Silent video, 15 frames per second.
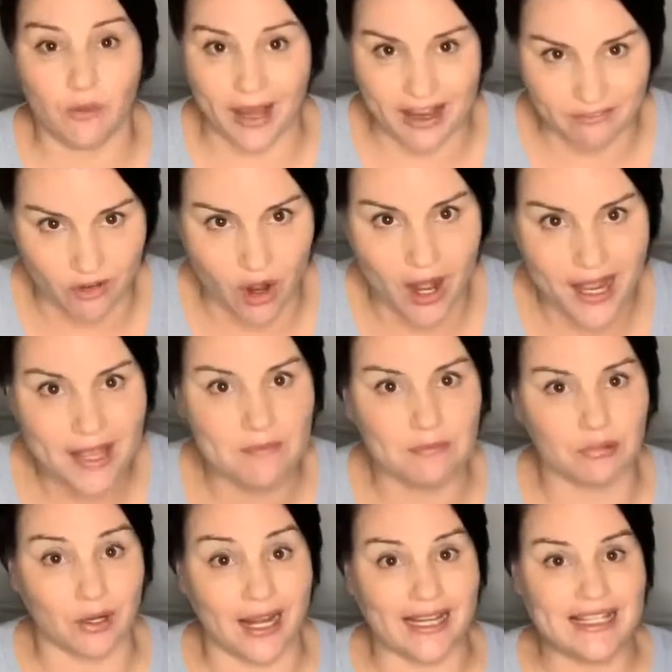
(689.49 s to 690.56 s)
if I
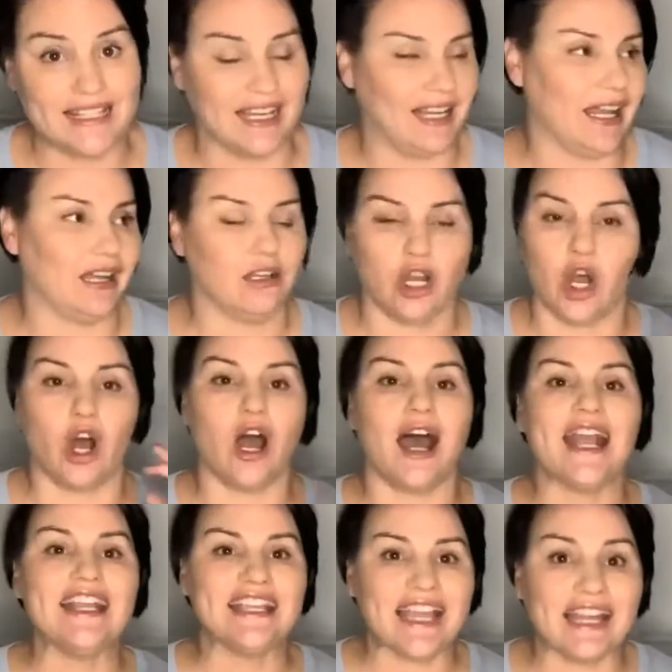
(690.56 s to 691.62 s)
am brain dead, and
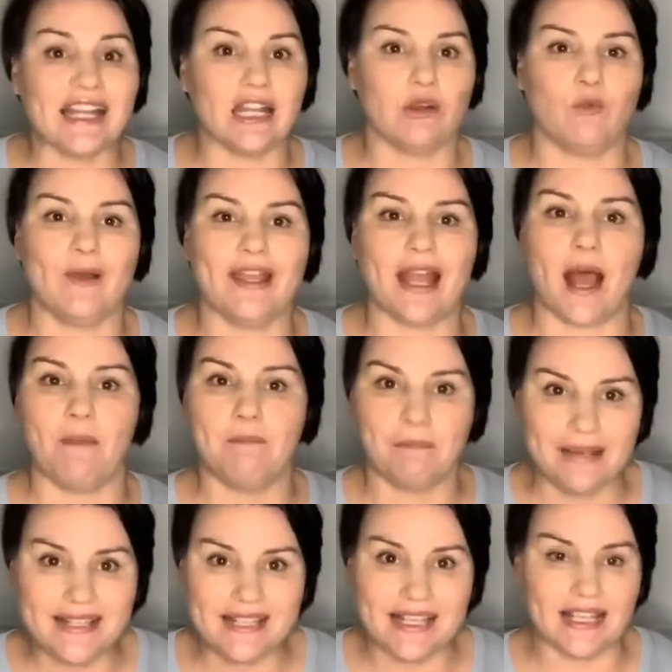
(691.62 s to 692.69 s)
I get it, we are
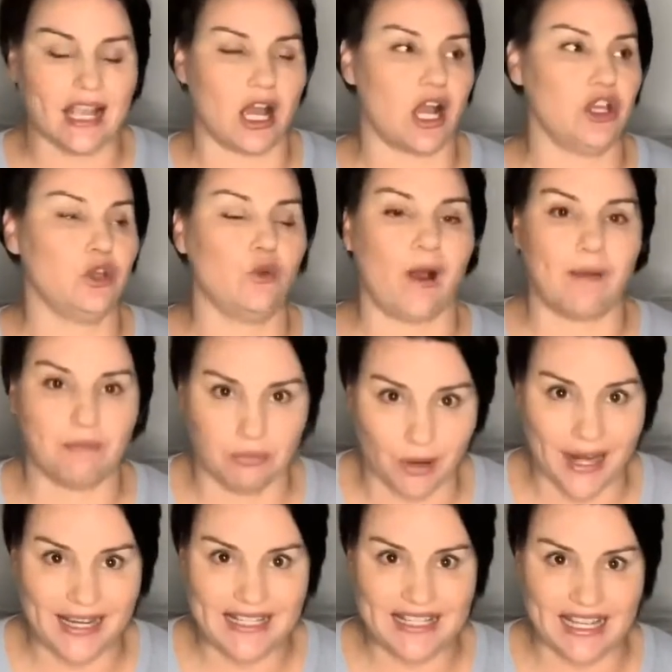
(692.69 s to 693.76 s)
busy, you are
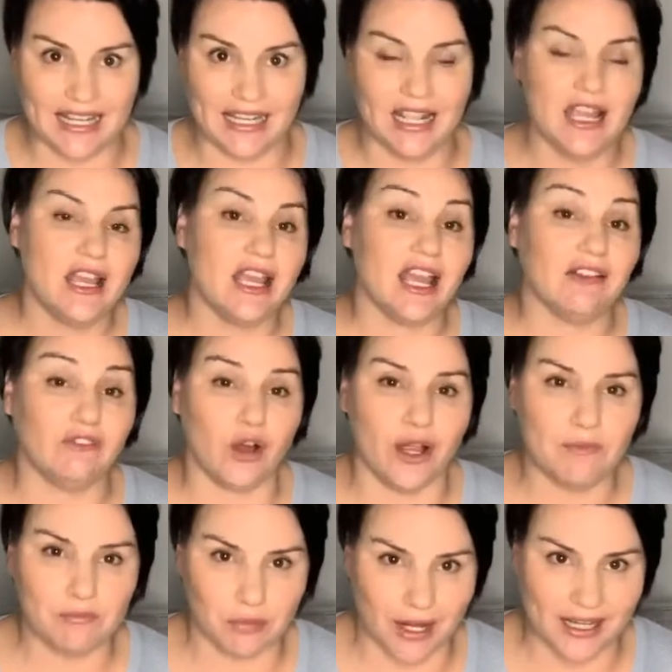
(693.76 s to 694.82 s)
brain dead. If
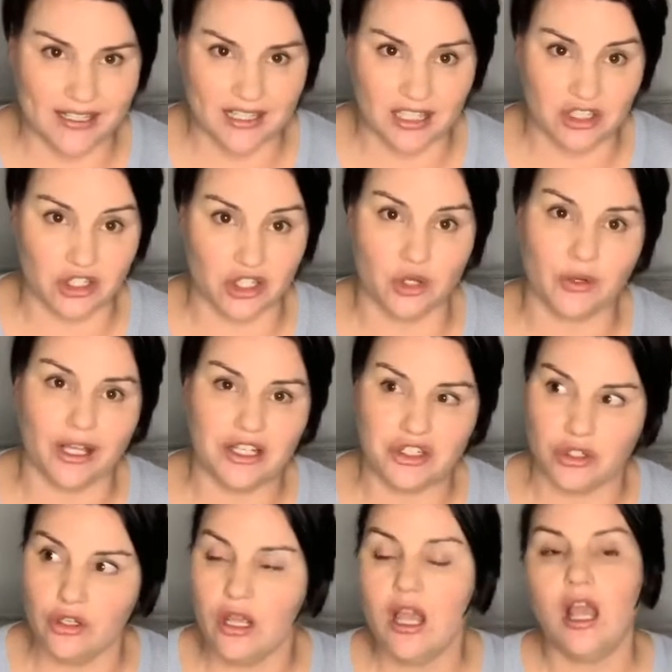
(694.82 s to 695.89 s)
I'm brain dead, you know what I
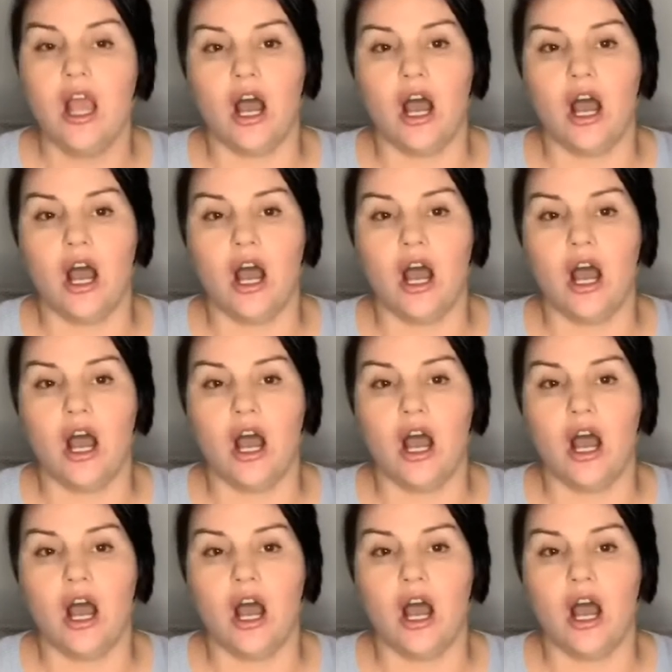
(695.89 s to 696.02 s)
do?